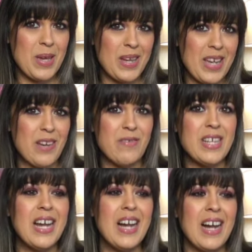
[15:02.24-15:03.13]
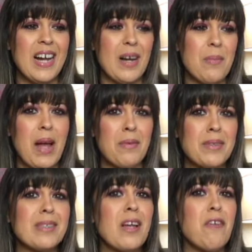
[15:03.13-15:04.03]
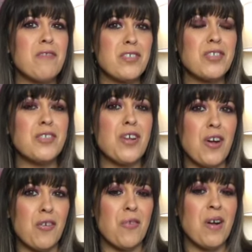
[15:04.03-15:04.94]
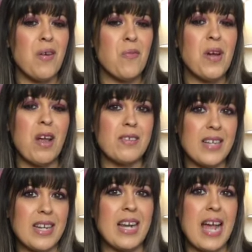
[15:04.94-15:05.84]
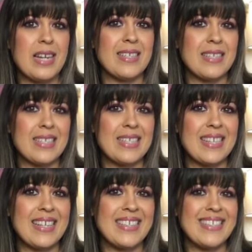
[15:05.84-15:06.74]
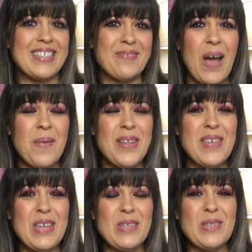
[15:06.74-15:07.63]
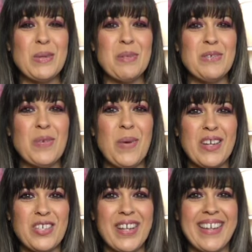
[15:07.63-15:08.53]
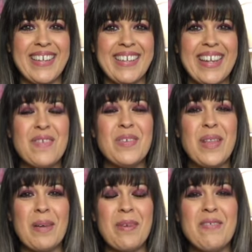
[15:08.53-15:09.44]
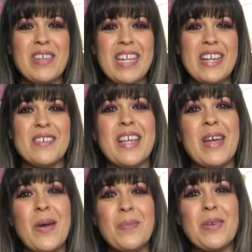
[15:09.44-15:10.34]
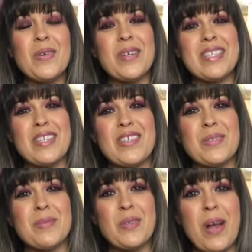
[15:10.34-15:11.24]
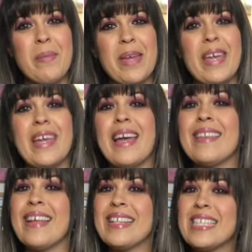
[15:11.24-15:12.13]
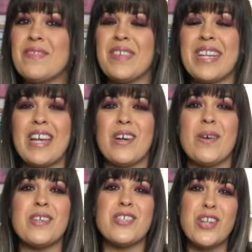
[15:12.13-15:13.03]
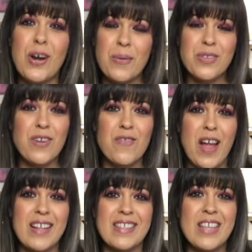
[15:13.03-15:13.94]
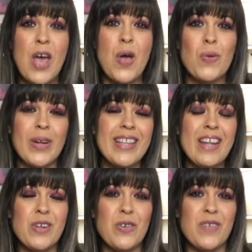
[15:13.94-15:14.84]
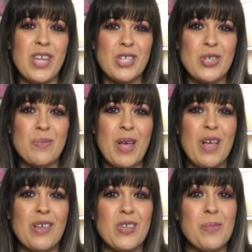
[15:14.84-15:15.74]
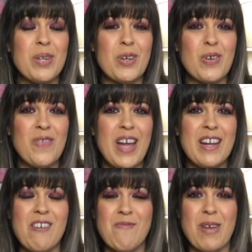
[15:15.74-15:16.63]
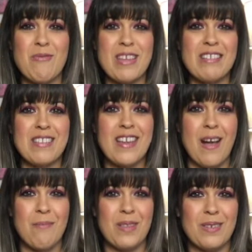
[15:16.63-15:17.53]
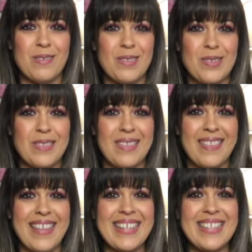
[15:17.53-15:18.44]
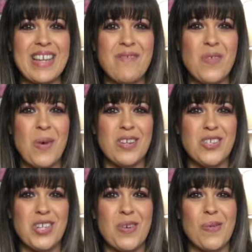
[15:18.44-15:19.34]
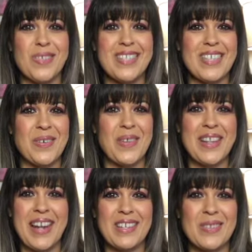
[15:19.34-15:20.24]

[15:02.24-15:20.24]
a gift? I would love to know what else I need to add to this list. I want to thank you so much for watching. If you like my videos, I hope that you'll consider subscribing, like this video, share it with your friends, ring that notification bell. You'll be notified of my weekly uploads. Thanks again for watching. We'll see you on the next